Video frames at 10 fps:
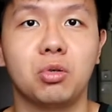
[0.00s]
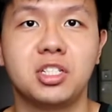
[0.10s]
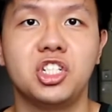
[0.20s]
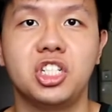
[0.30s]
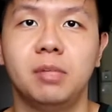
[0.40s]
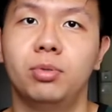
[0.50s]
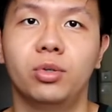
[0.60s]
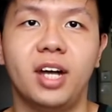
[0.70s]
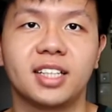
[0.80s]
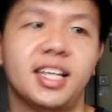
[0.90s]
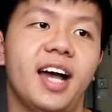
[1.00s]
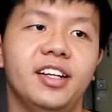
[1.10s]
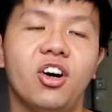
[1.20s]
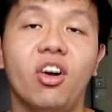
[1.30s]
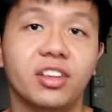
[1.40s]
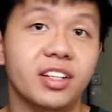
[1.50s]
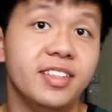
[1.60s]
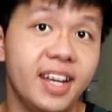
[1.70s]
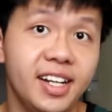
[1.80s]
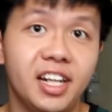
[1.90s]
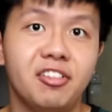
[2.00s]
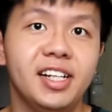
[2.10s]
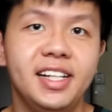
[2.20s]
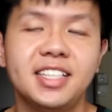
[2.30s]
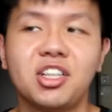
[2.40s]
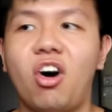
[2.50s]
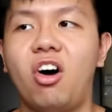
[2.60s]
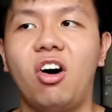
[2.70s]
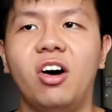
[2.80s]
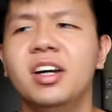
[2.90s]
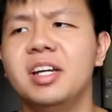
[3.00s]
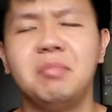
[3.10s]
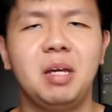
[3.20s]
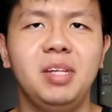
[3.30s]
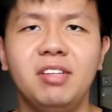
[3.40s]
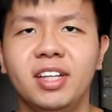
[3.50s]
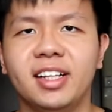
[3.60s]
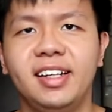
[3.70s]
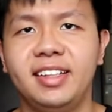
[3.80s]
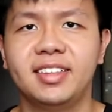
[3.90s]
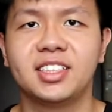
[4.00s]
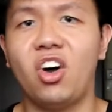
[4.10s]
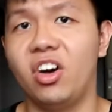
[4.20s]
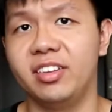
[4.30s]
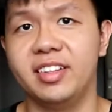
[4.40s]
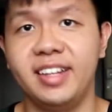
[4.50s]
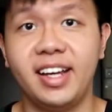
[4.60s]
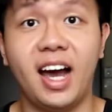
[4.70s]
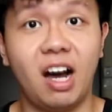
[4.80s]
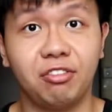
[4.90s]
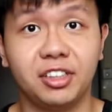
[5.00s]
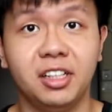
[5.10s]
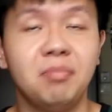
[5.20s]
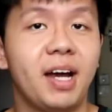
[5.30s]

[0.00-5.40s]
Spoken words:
OCG products either on the day they release or maybe even the latest on the day after.